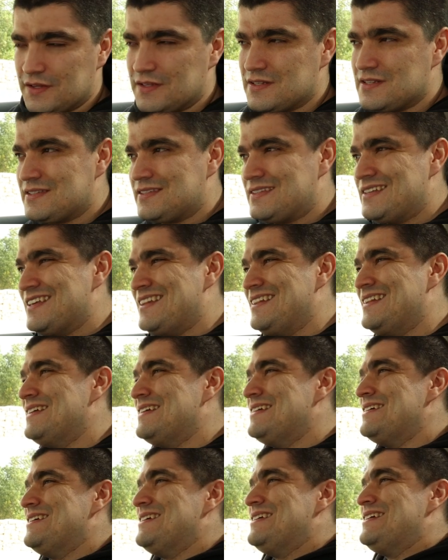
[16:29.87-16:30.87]
It's still
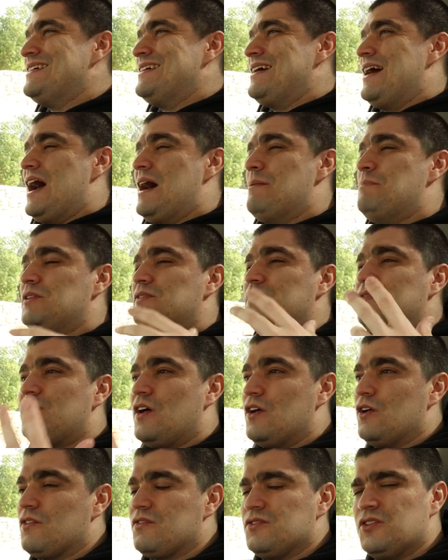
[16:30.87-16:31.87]
a bit
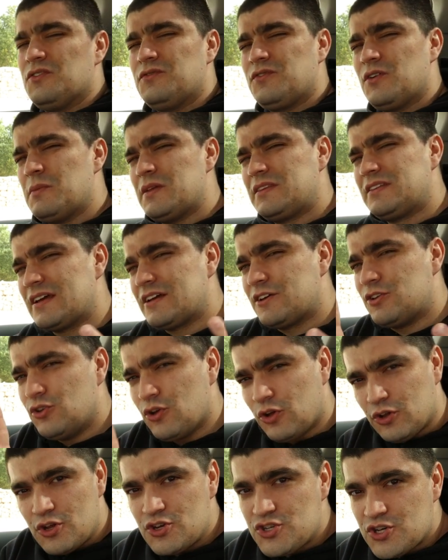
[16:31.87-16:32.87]
far off, not from a
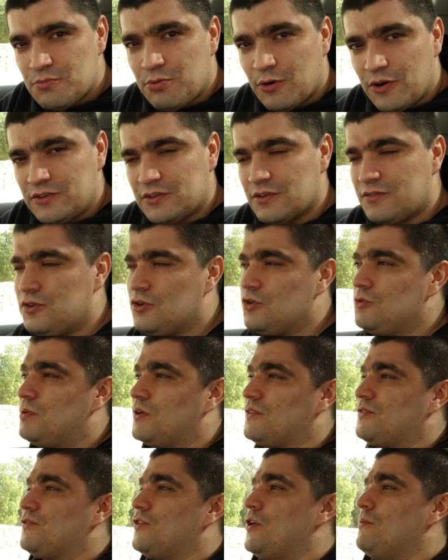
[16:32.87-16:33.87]
technology point of view,
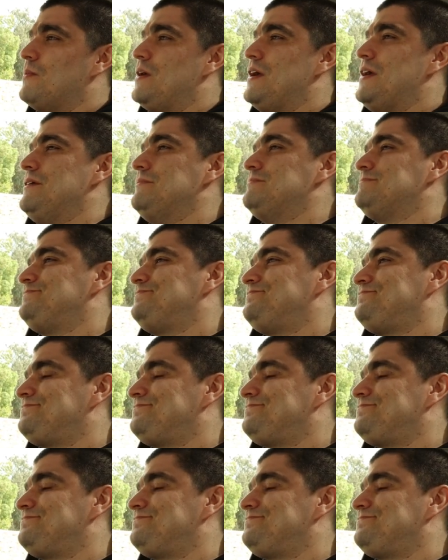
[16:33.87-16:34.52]
but from a